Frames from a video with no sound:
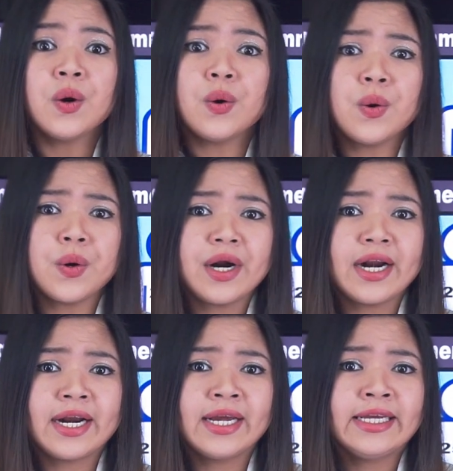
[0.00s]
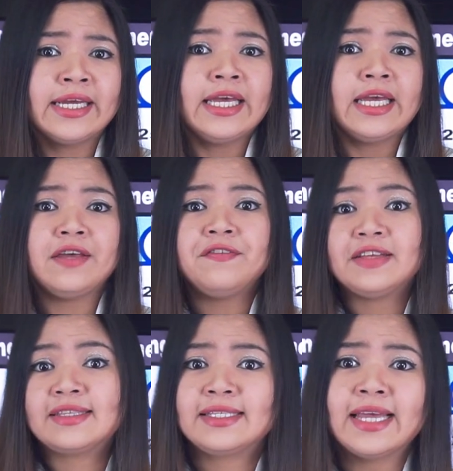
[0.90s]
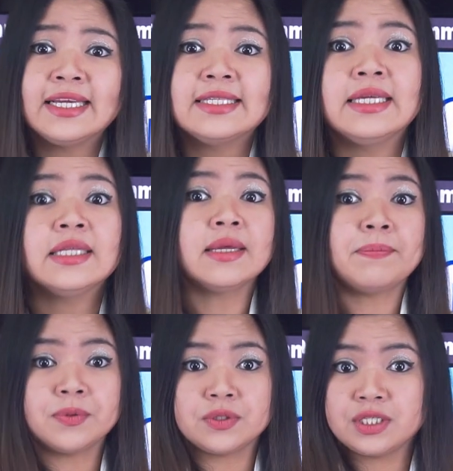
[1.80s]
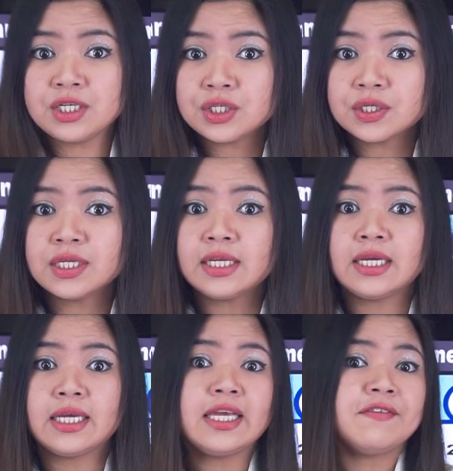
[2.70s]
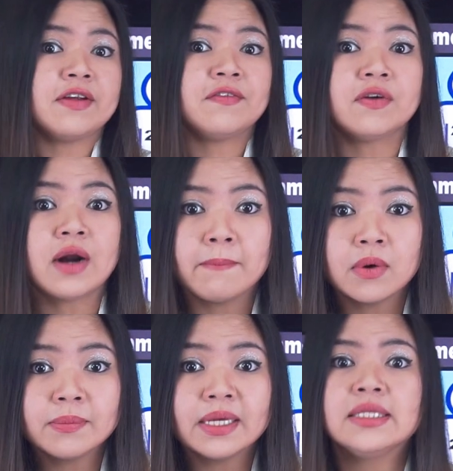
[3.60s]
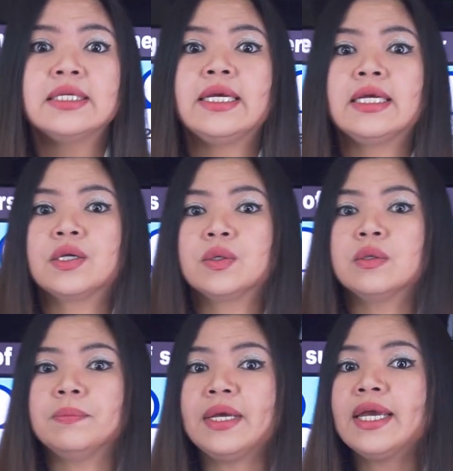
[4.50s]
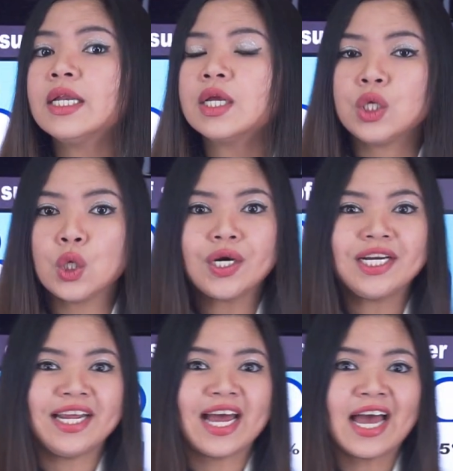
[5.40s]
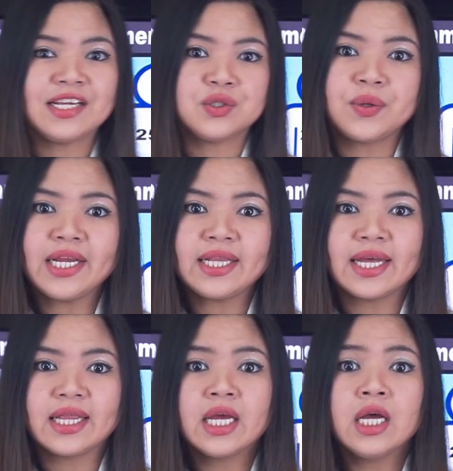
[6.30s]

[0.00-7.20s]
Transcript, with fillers: or if it stays in the position even for a moment, it could mean you're dehydrated.